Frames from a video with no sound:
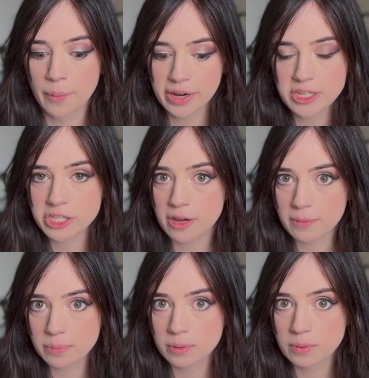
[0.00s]
what a
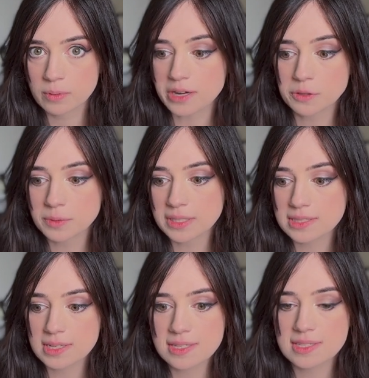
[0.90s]
jump. I don't want to
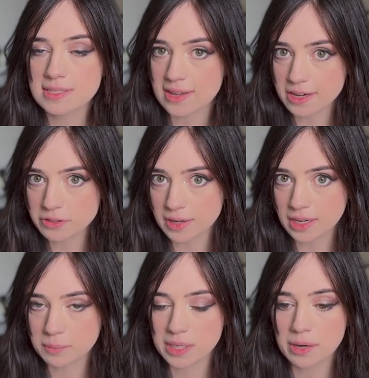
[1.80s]
say he's
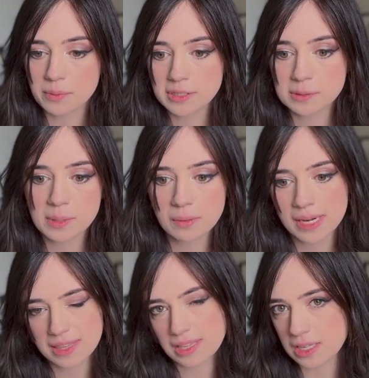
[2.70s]
exaggerating, but I will explain
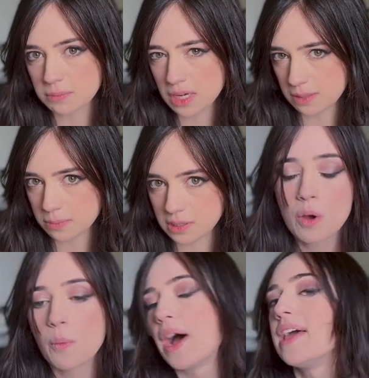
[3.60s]
why I think he might be.
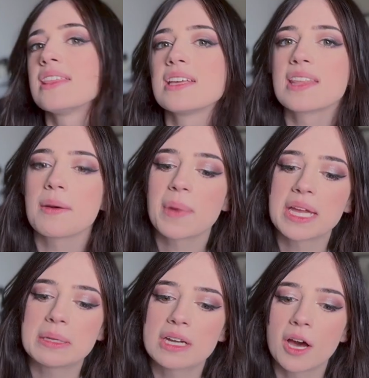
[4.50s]
Why I think that
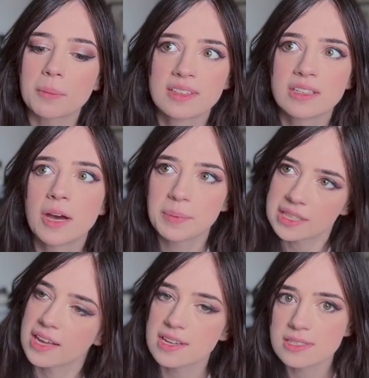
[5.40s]
might not be the
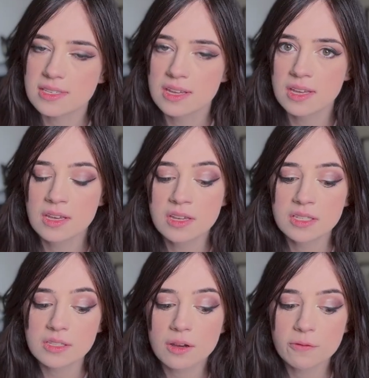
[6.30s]
case.
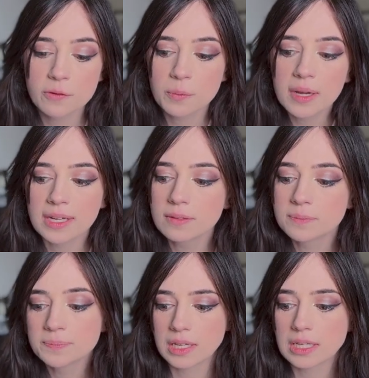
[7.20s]
So, for one,
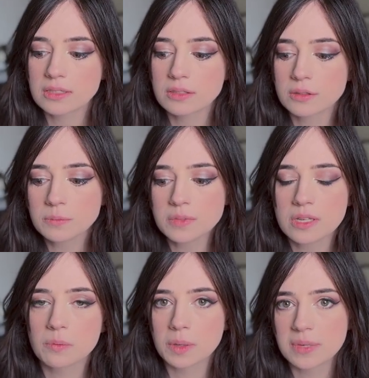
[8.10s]
he assumes
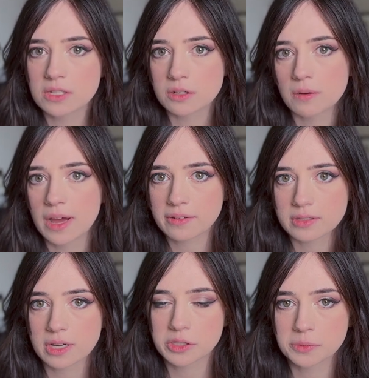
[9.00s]
that women don't have
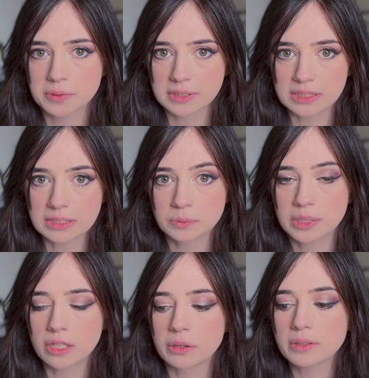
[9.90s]
sexual needs.
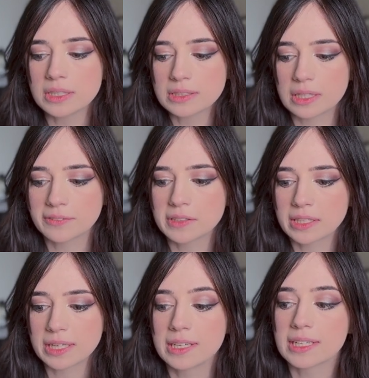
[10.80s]
We know this. I feel like
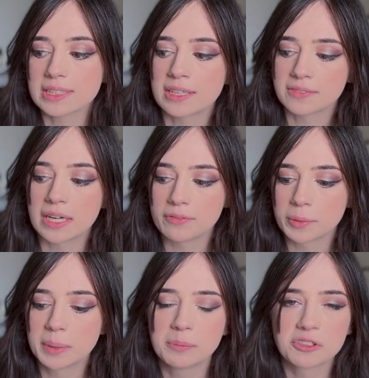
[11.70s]
I can get that vibe
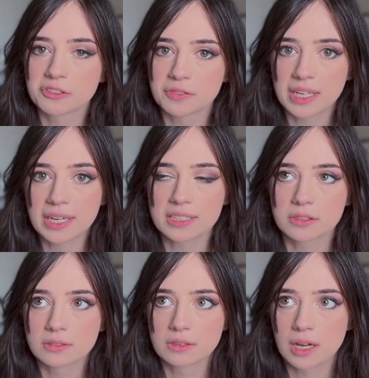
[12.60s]
from him just fine. I
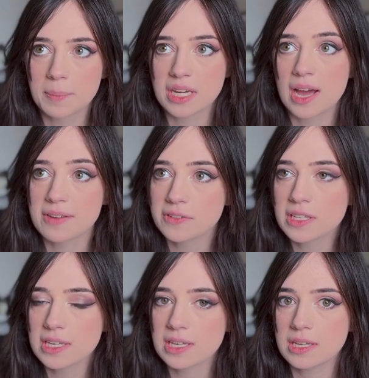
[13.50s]
feel
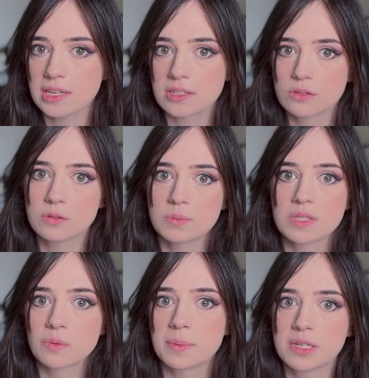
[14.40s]
like he assumes
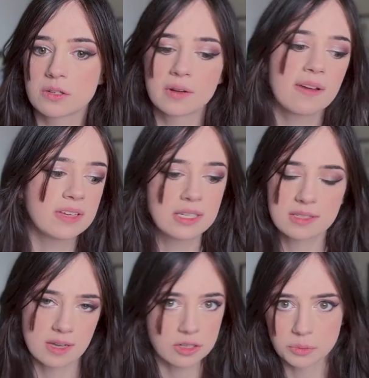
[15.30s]
that women don't have any
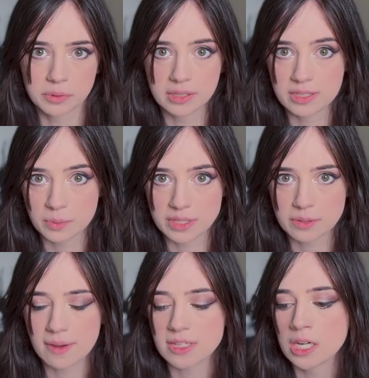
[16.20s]
sexual needs
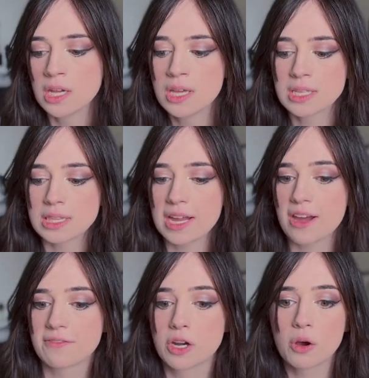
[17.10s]
whatsoever. That they
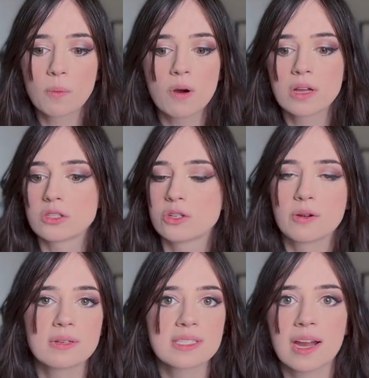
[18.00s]
have no wants,
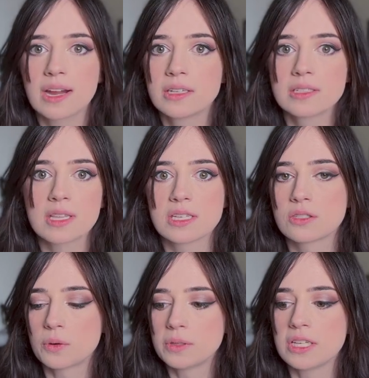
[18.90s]
no desires. They
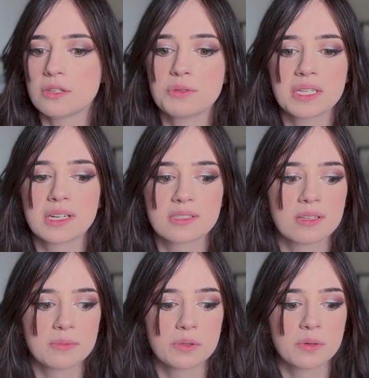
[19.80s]
solely use it as
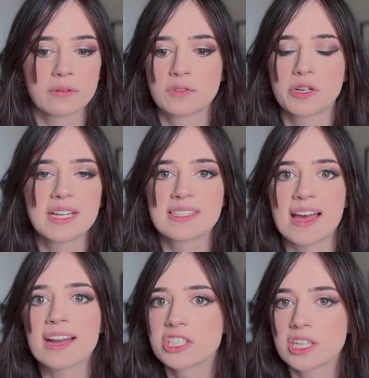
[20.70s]
some sort of
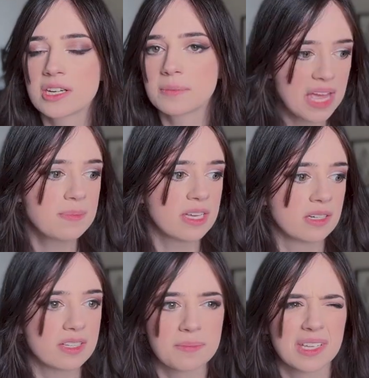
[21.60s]
transaction of payment
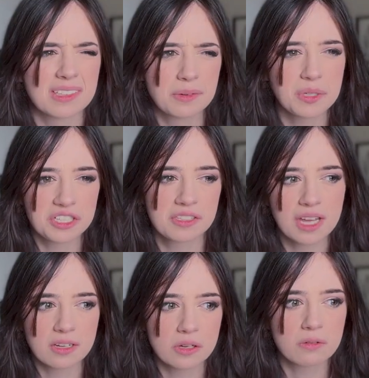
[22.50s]
or something. Like, we just,
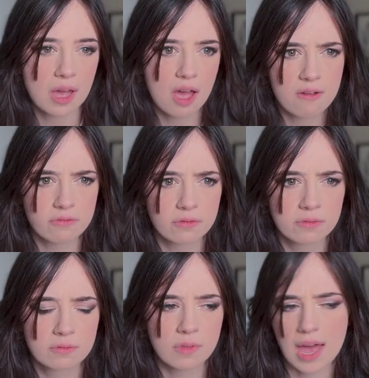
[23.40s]
like, don't have
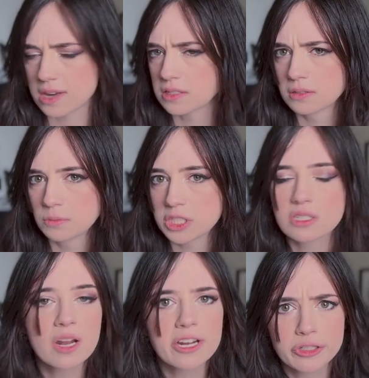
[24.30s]
that. Which
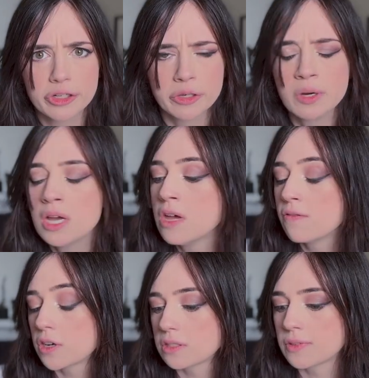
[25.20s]
is not true,
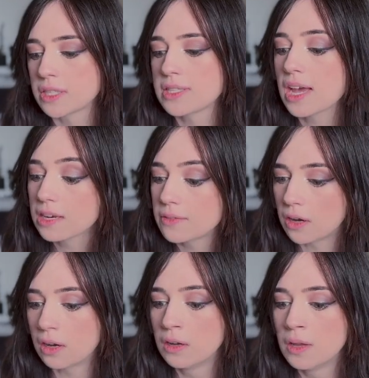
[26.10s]
first of all. Second of
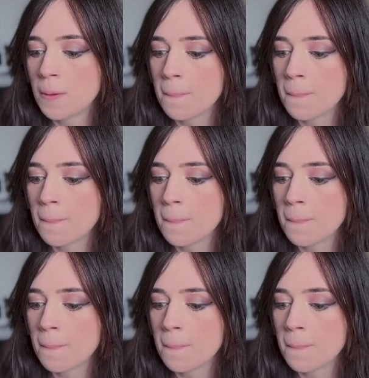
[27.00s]
all,